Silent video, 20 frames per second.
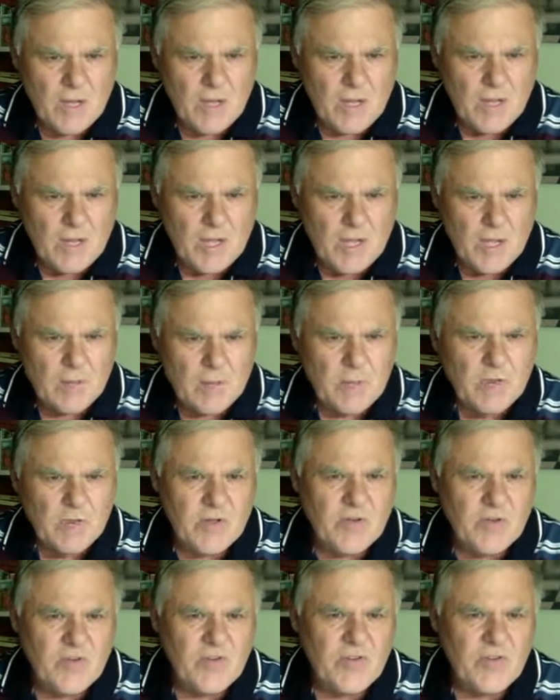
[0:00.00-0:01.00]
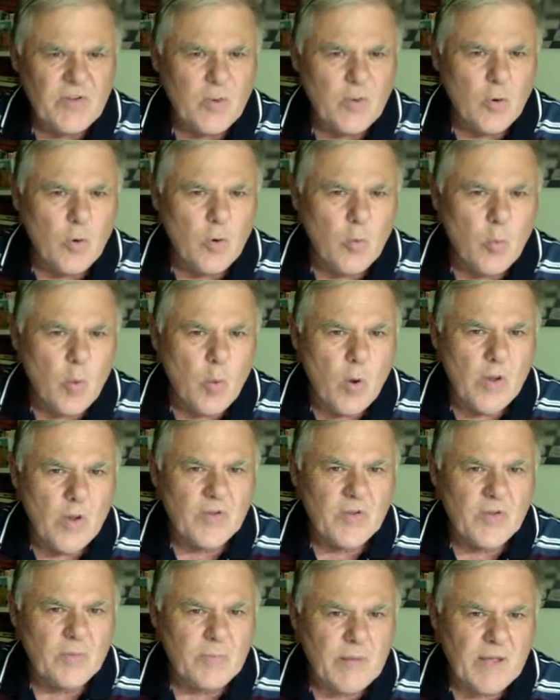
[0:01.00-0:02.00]
You can see all
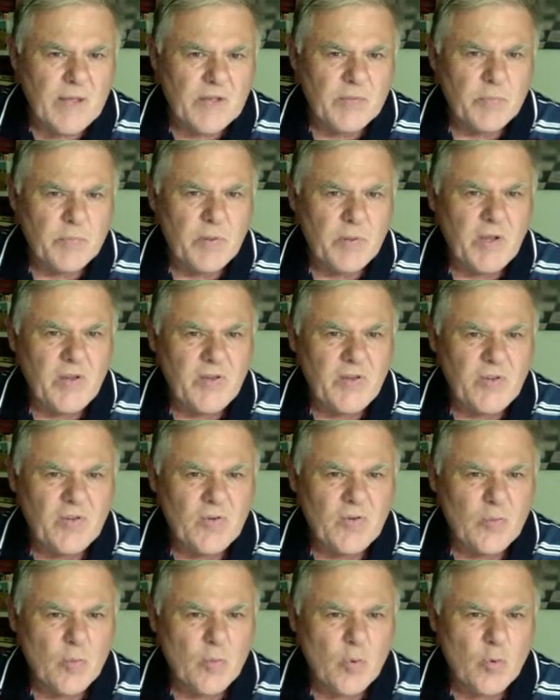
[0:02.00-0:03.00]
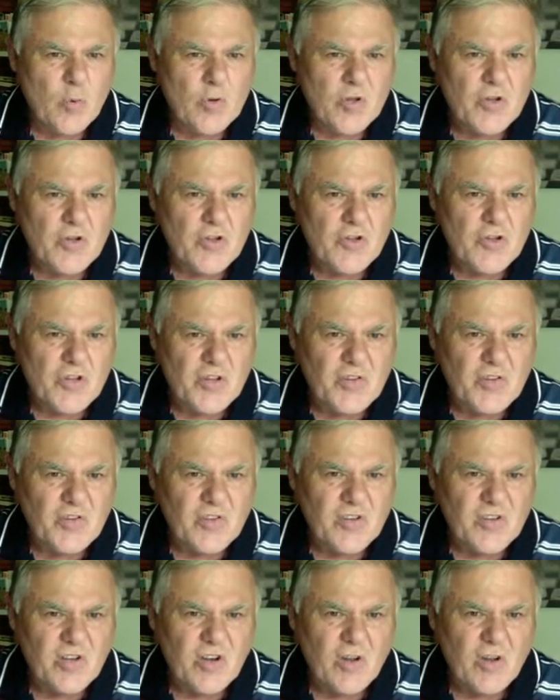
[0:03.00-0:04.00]
black's pieces are all
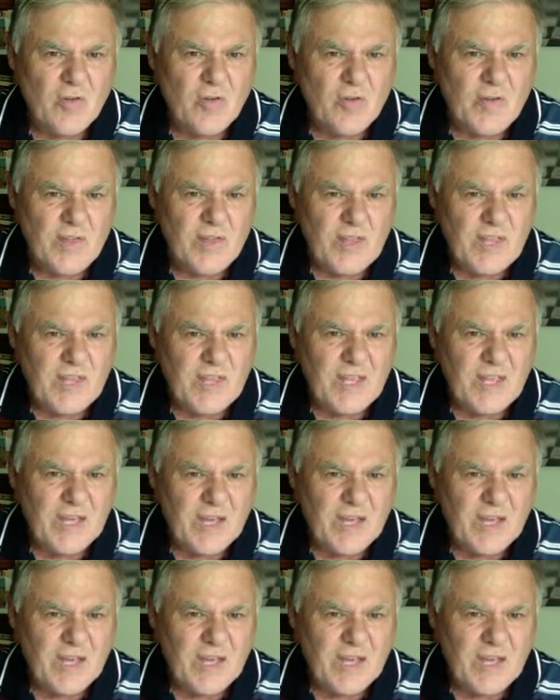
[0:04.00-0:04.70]
congested over here,